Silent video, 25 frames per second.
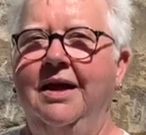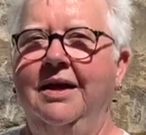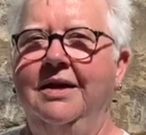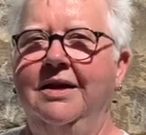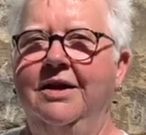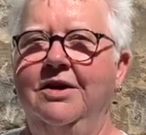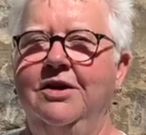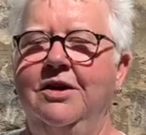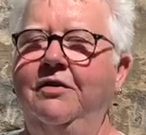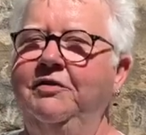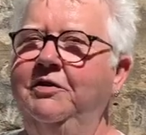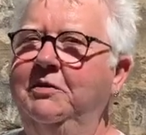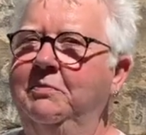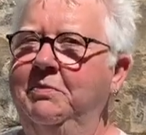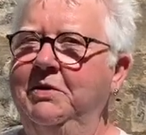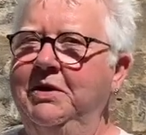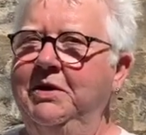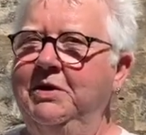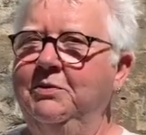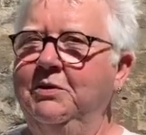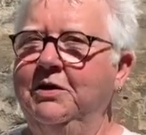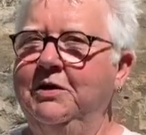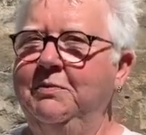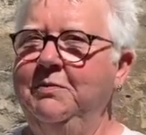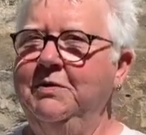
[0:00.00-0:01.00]
Now, you have to bear
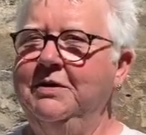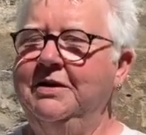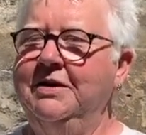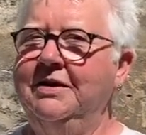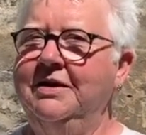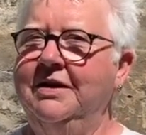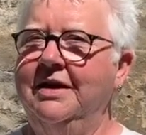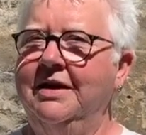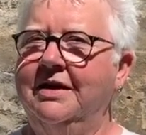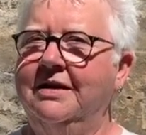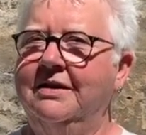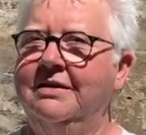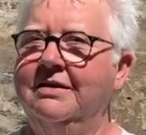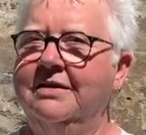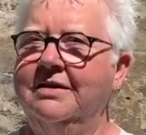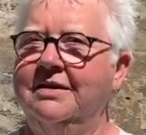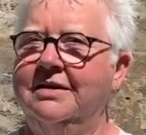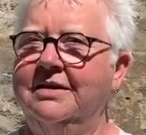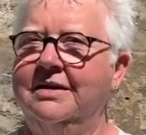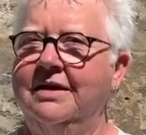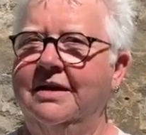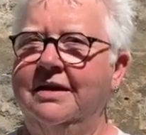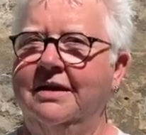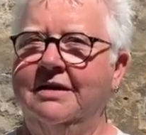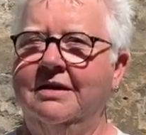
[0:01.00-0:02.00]
with me today,
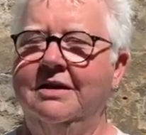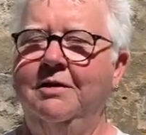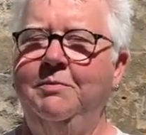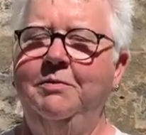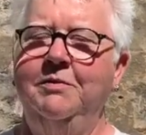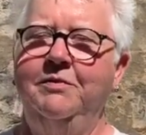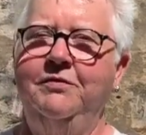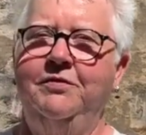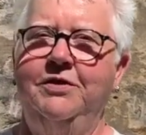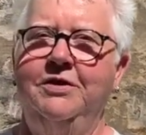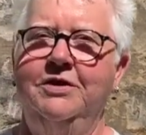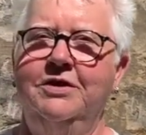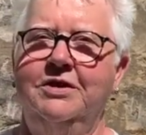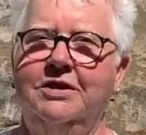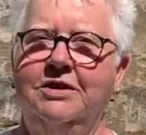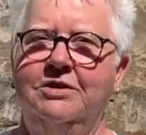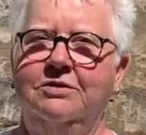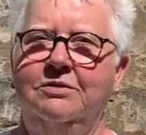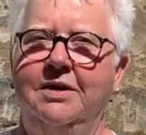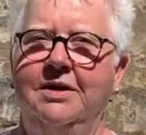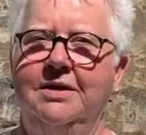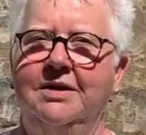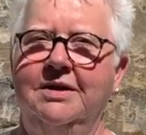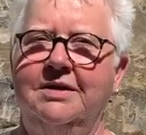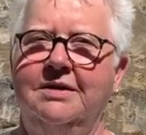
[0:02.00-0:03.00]
because a couple of years
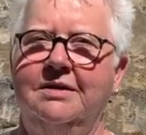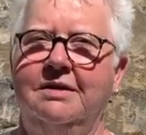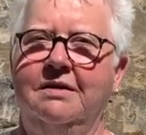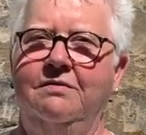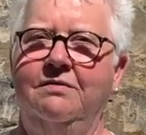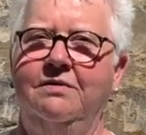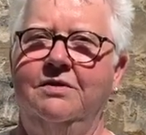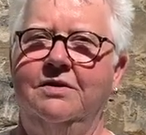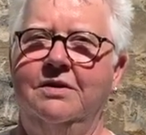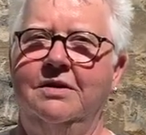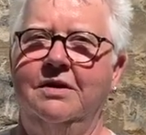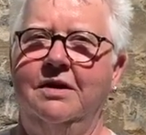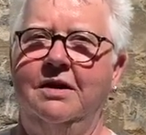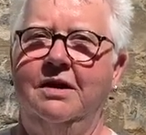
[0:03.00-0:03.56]
ago I discovered